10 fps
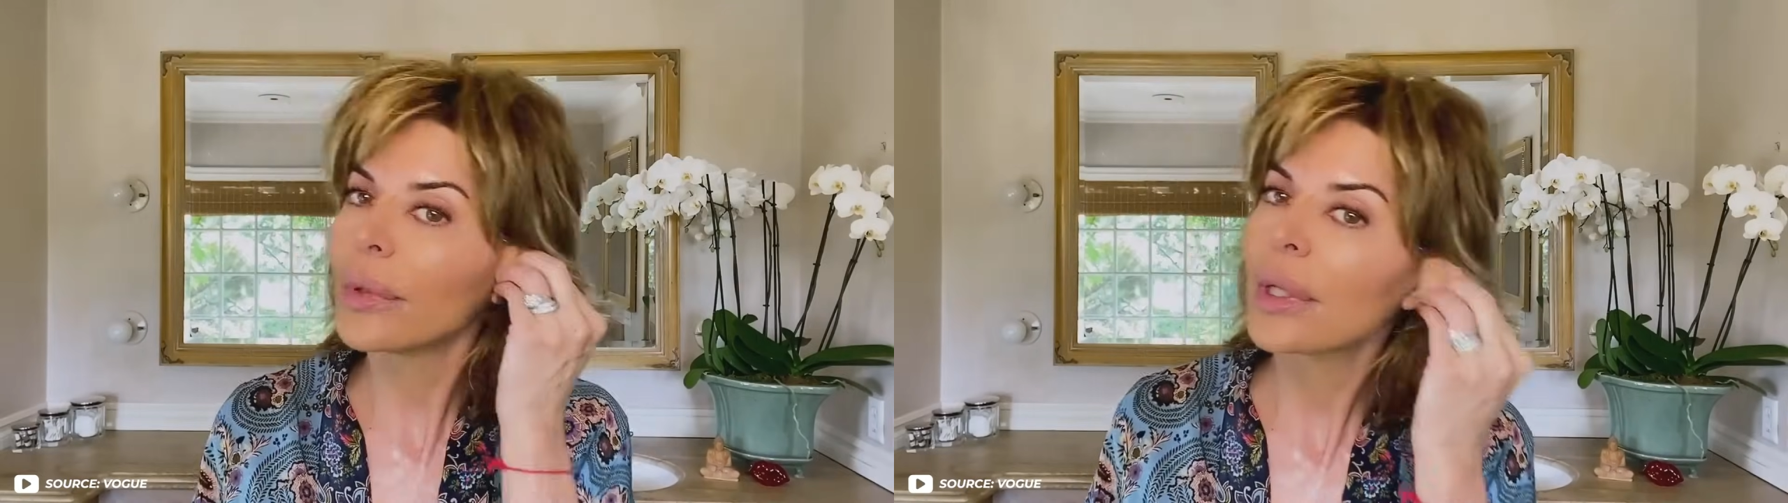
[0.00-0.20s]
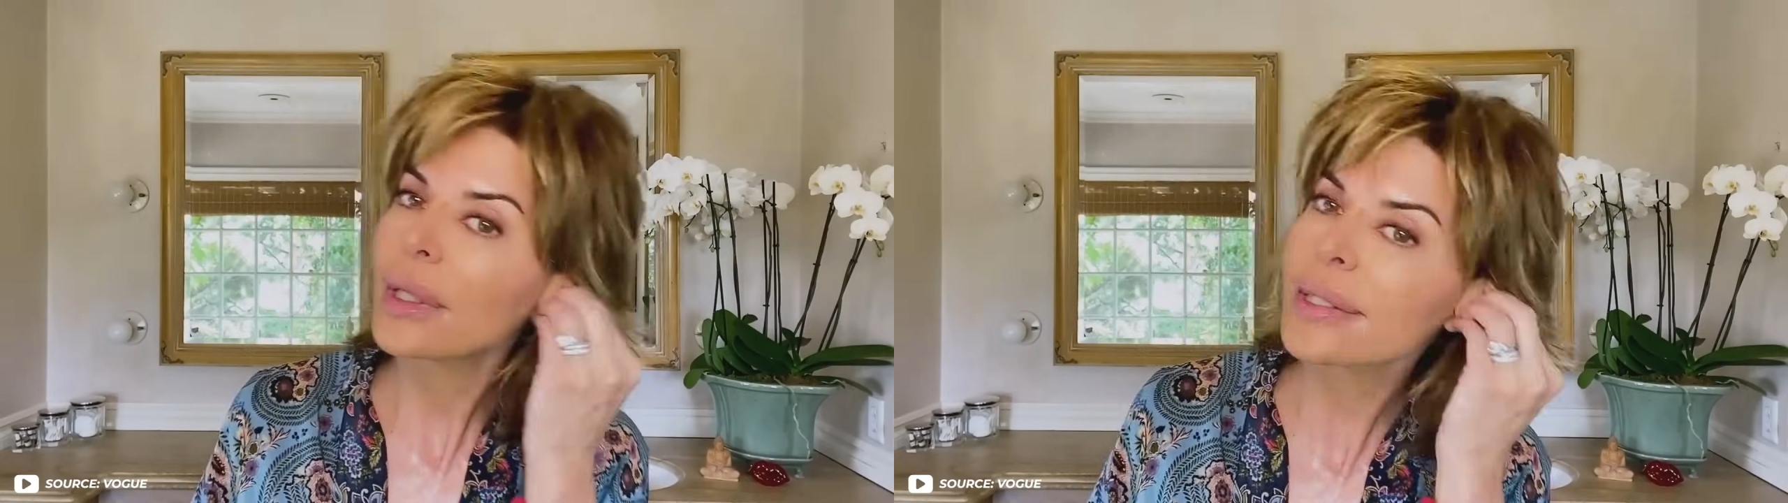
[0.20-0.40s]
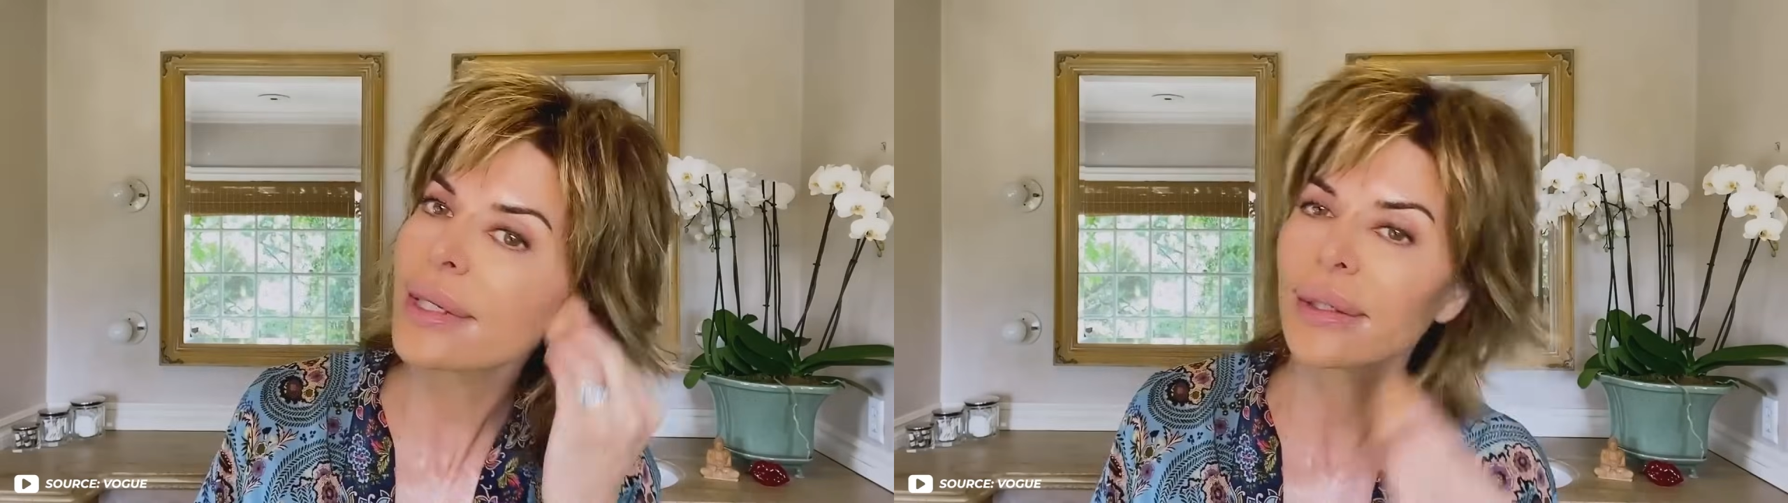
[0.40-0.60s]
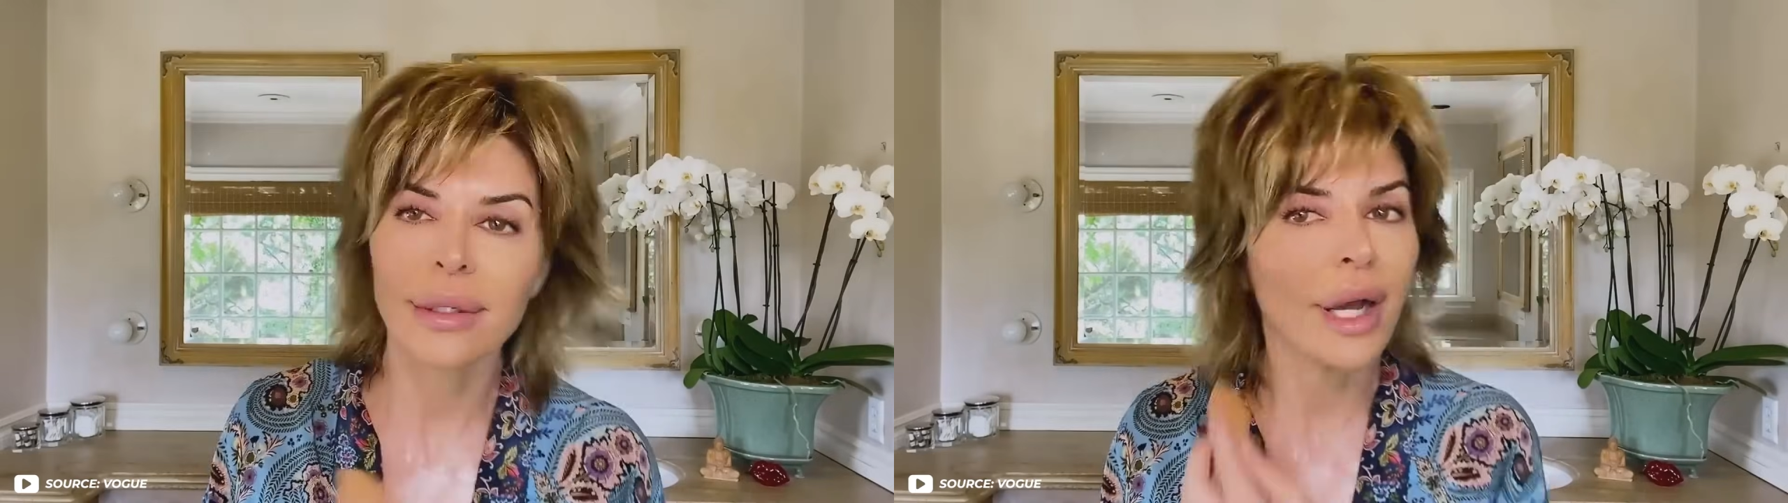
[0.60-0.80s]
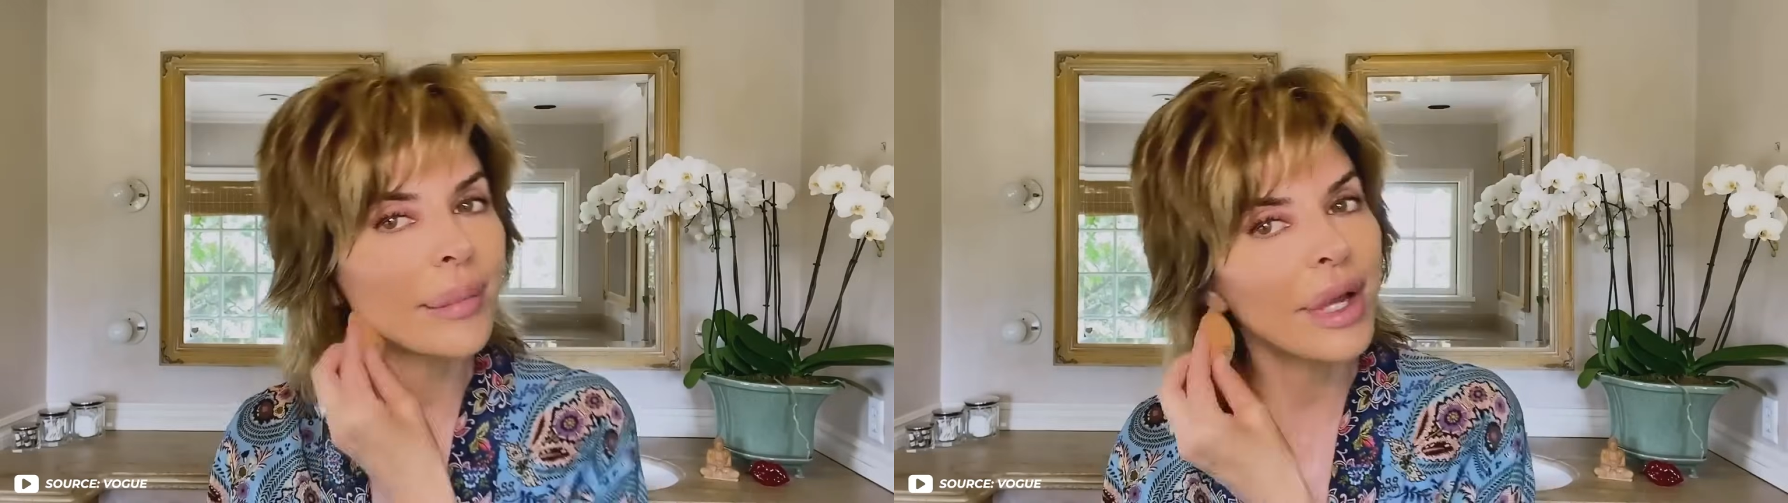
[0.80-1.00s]
you'll
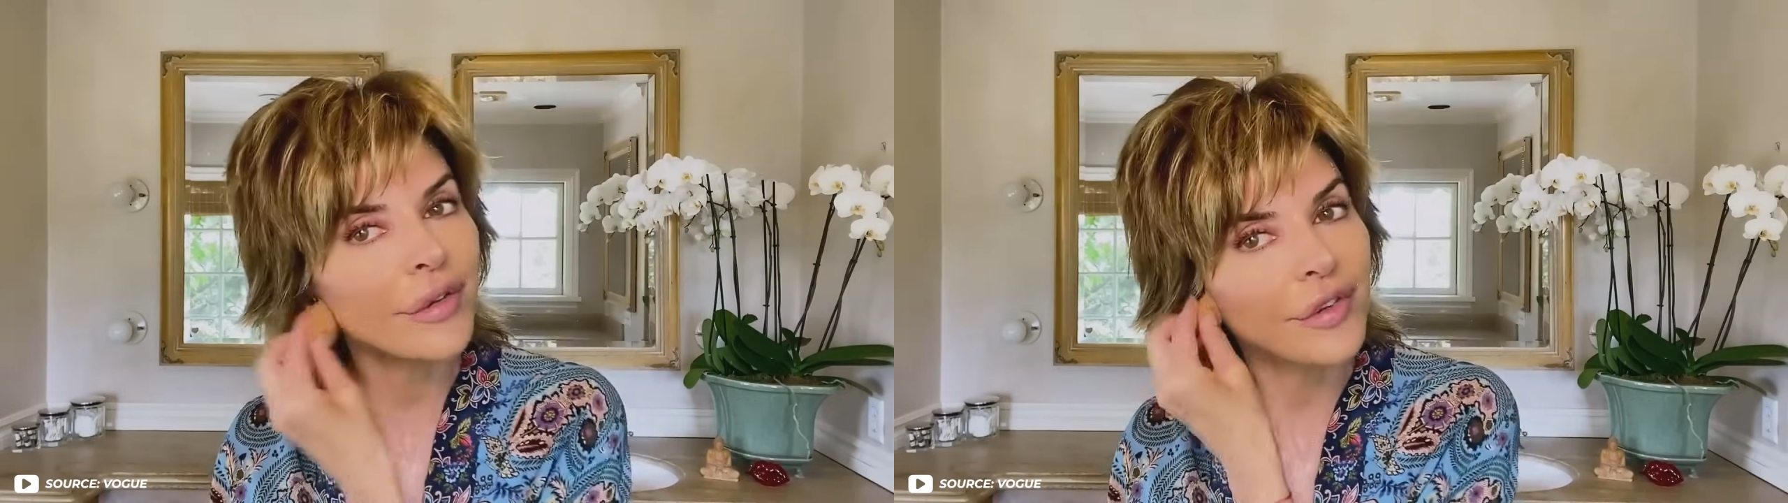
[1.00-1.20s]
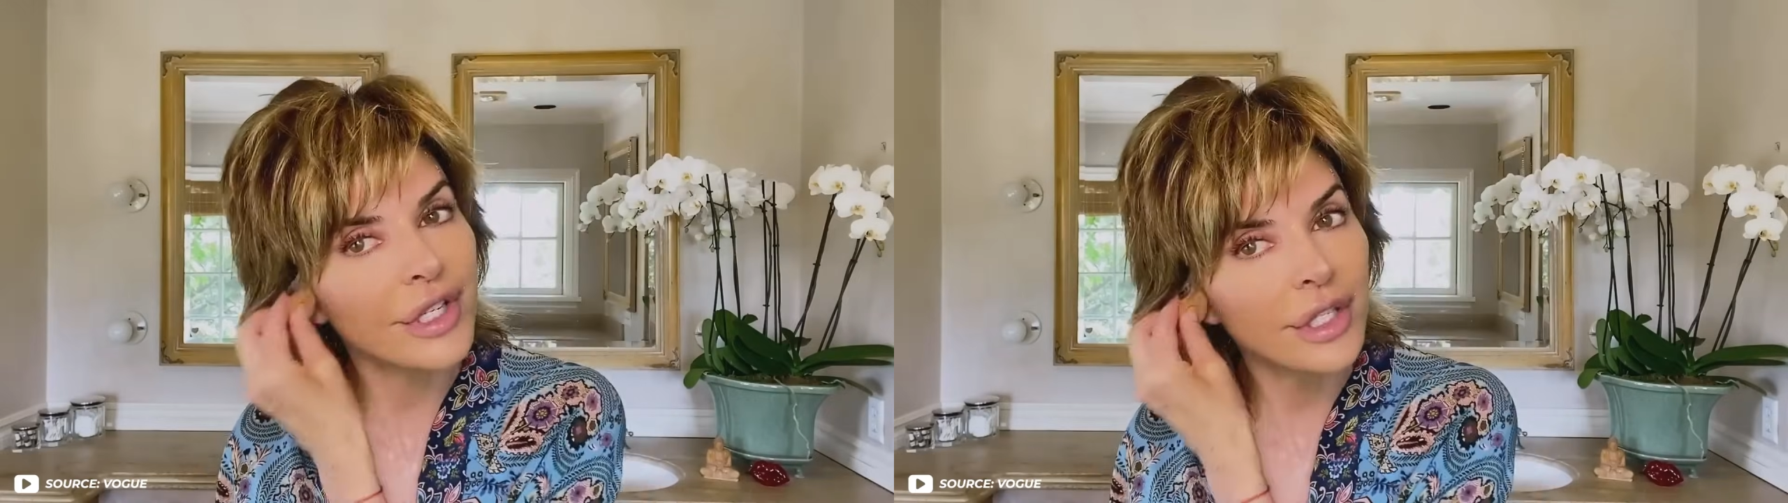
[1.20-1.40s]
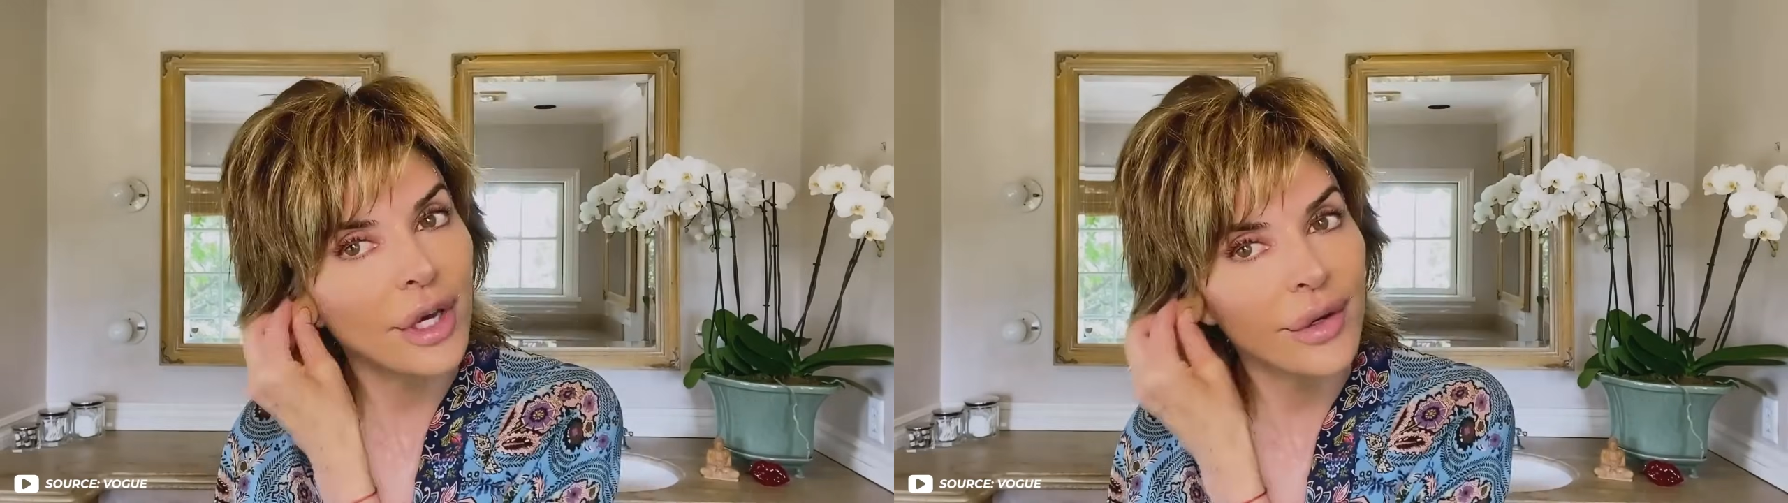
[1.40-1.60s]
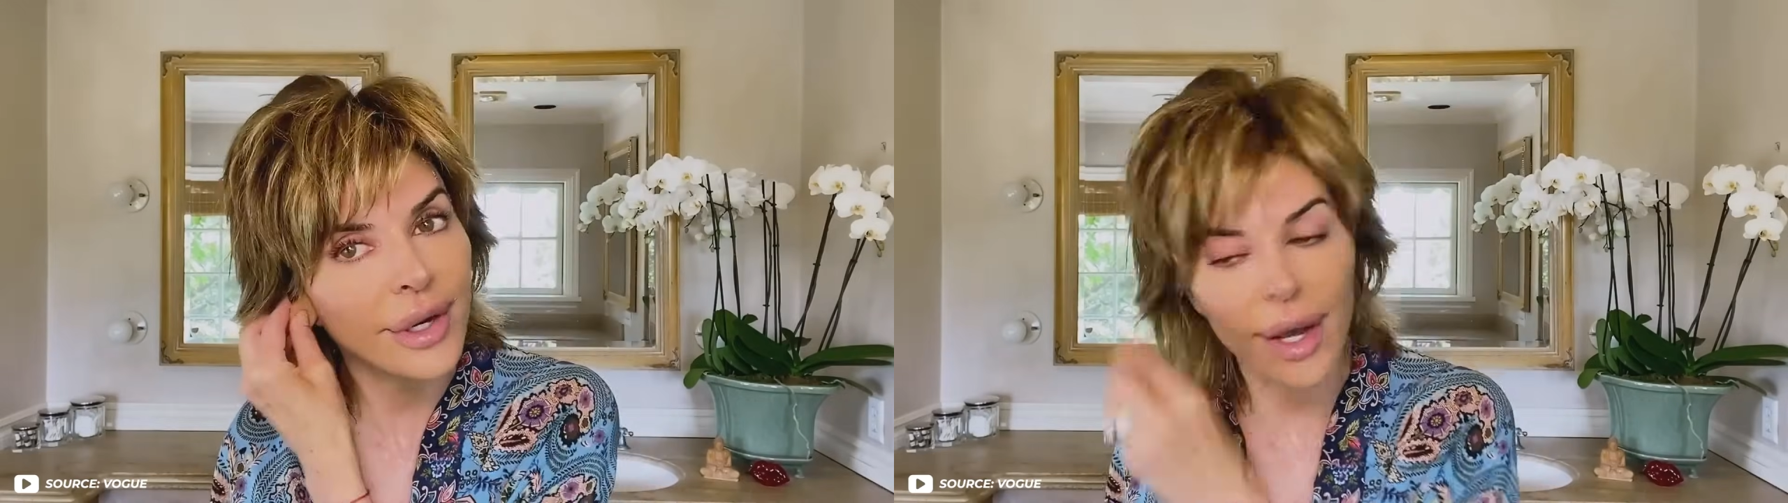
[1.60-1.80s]
prevent that heavy,